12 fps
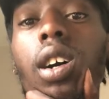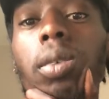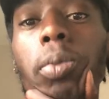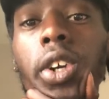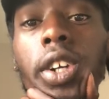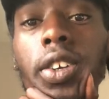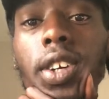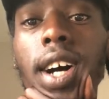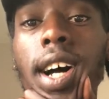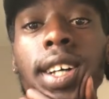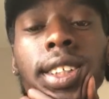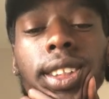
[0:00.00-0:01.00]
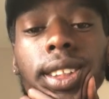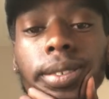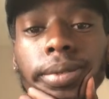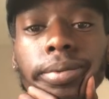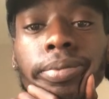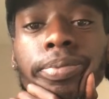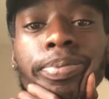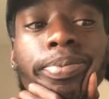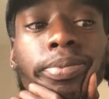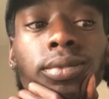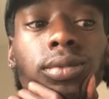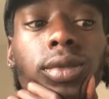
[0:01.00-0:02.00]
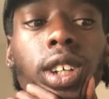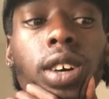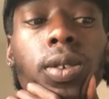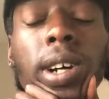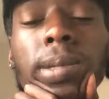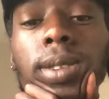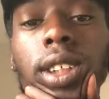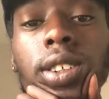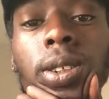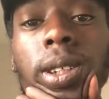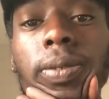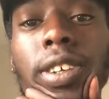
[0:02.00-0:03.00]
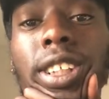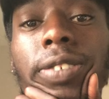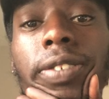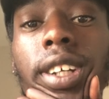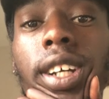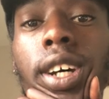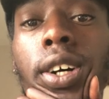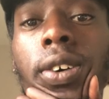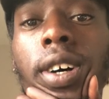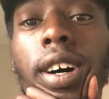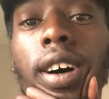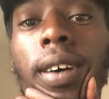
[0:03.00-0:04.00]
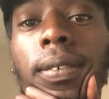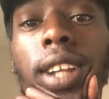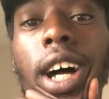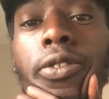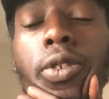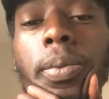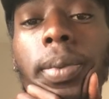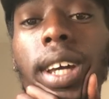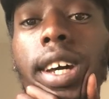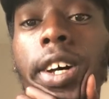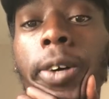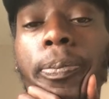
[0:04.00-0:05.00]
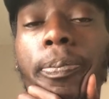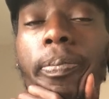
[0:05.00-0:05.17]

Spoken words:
Good morning, you guys. Welcome to the first video of Life with Mikhail.